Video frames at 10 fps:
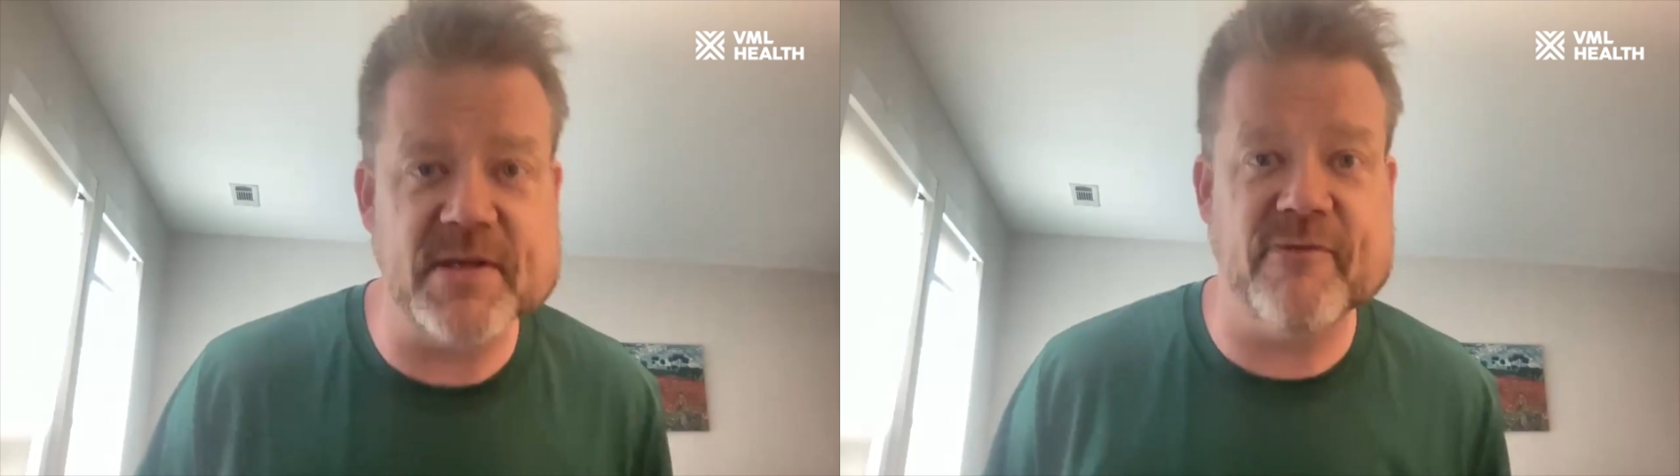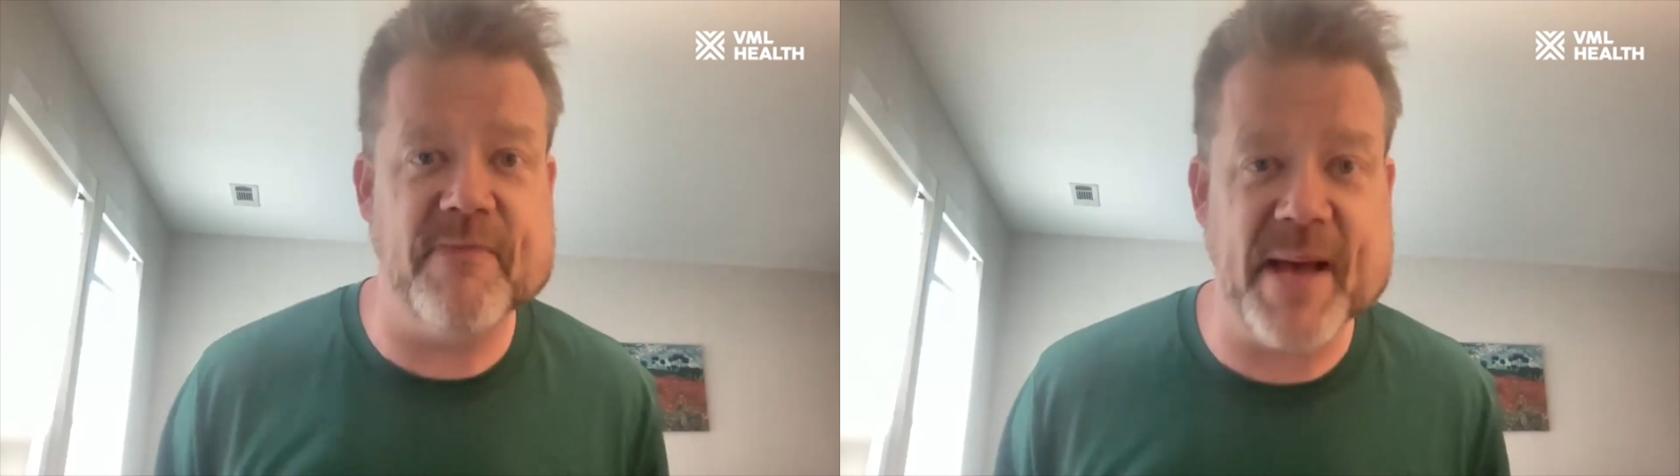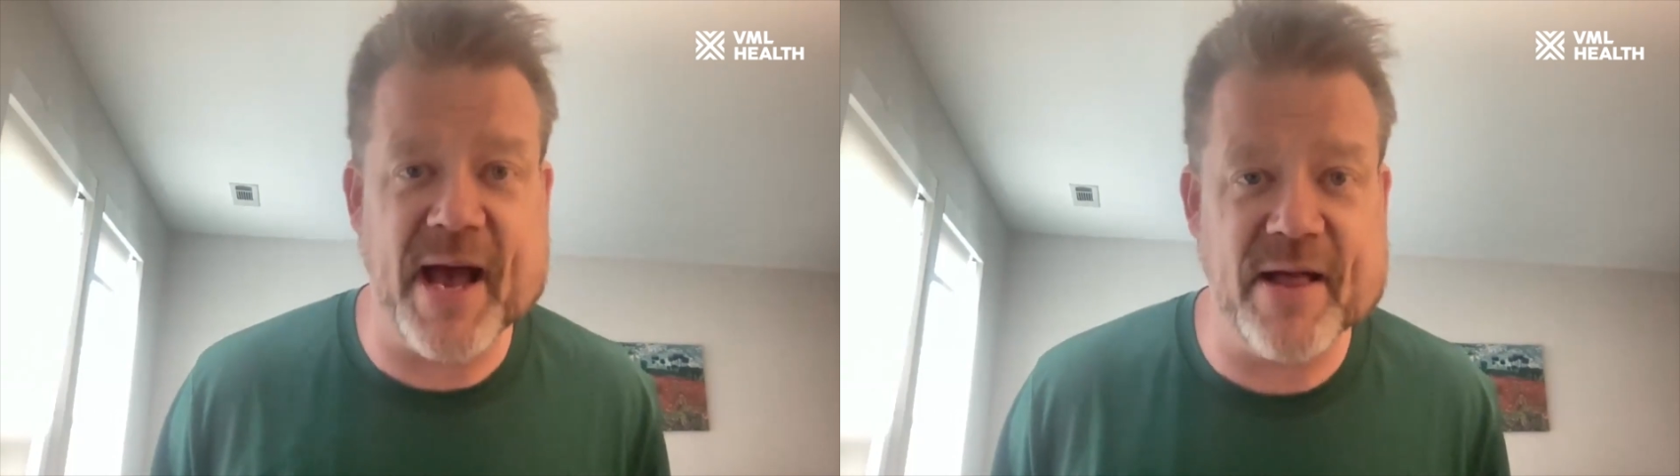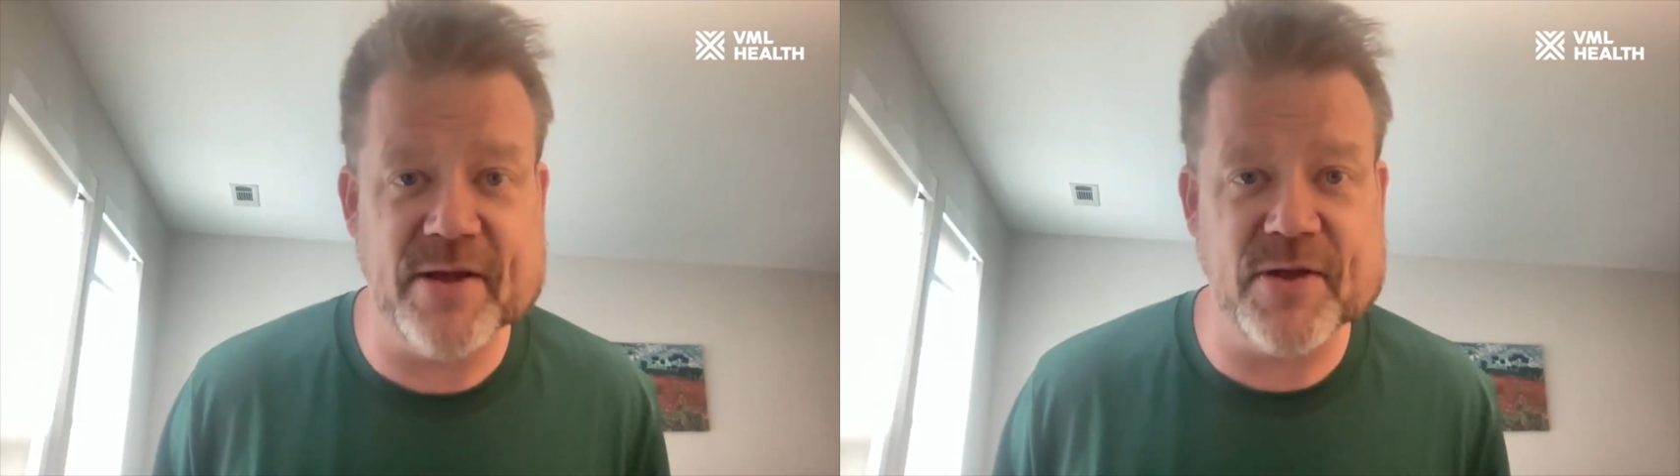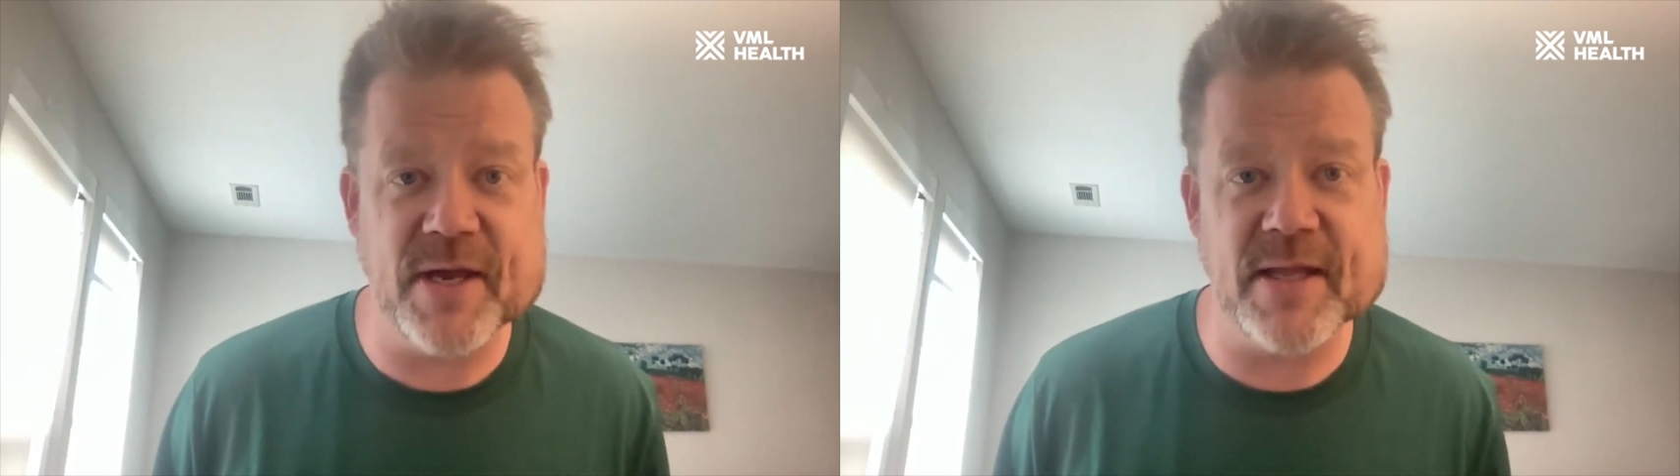of
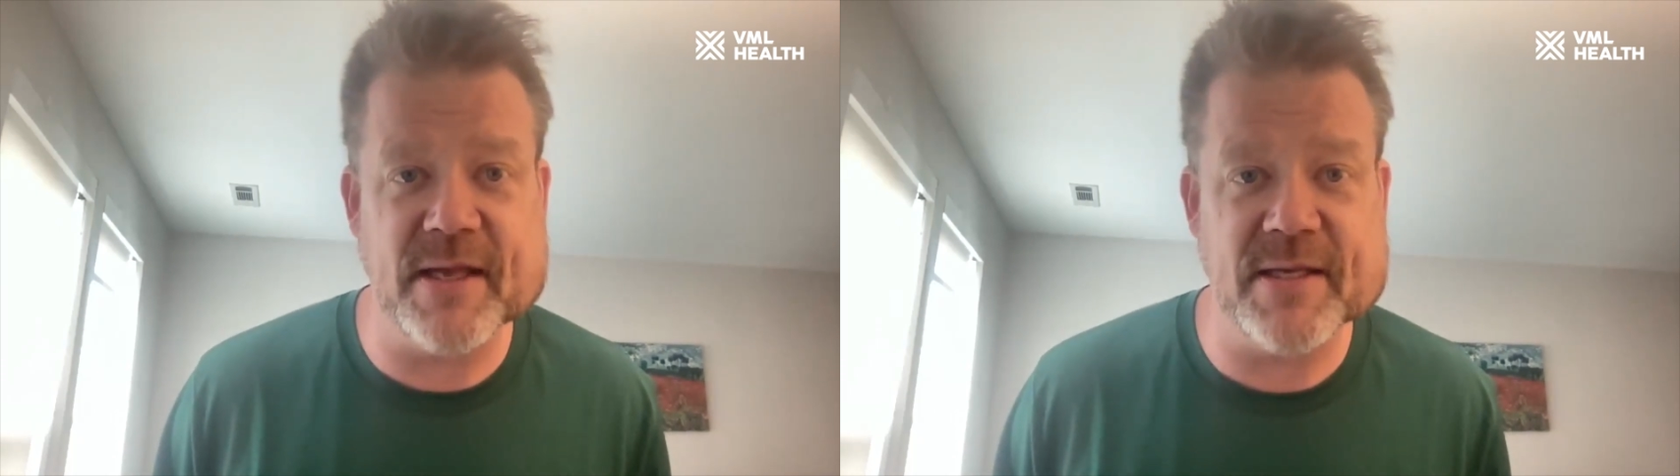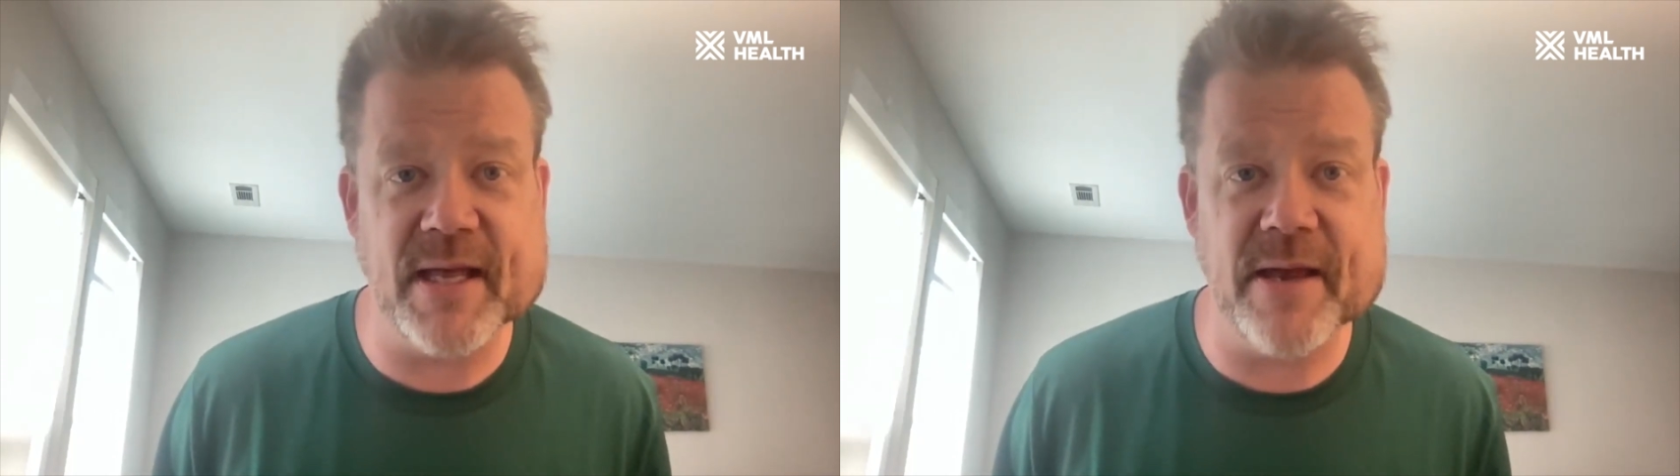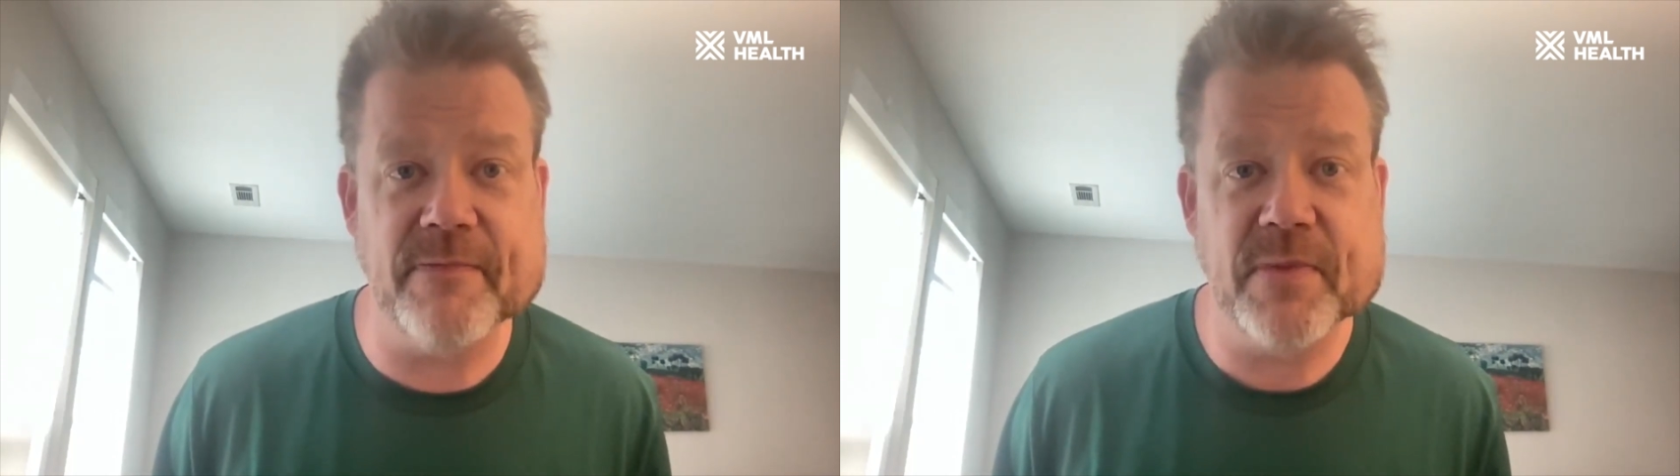biology at this time.